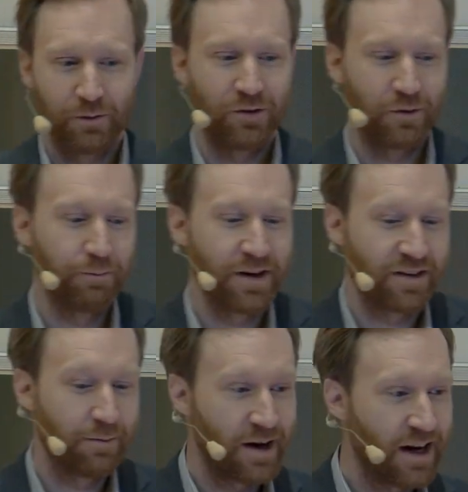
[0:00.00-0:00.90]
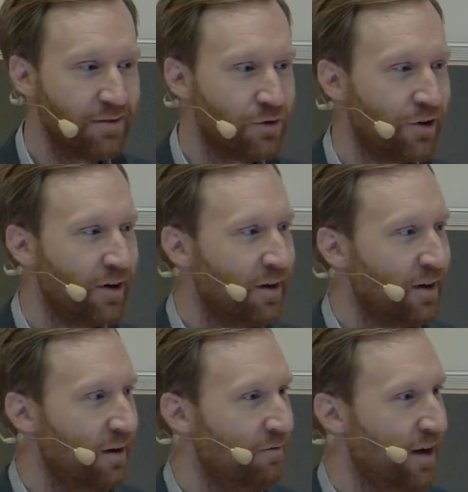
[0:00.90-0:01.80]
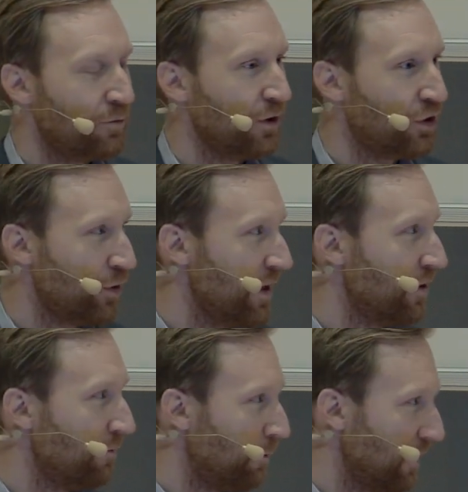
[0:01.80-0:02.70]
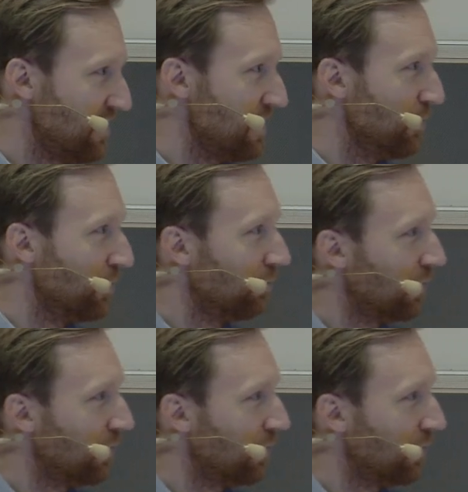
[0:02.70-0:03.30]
sort of basic behavior, and that will trigger the placebo.